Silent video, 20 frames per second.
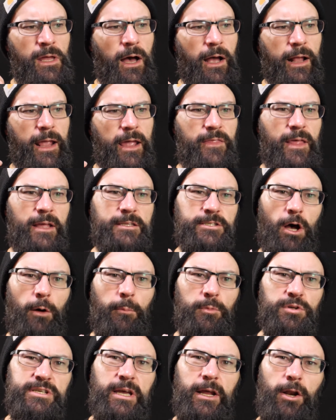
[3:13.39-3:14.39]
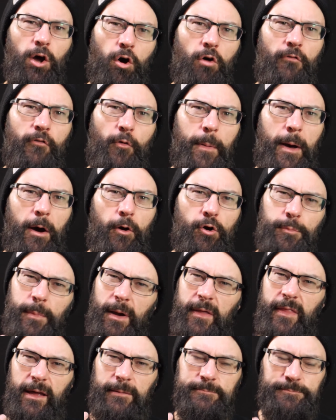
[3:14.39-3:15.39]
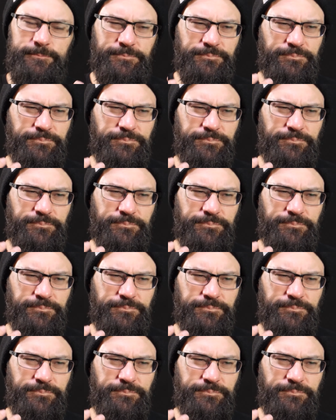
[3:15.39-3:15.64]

Again, that's almost kind of overpowered by that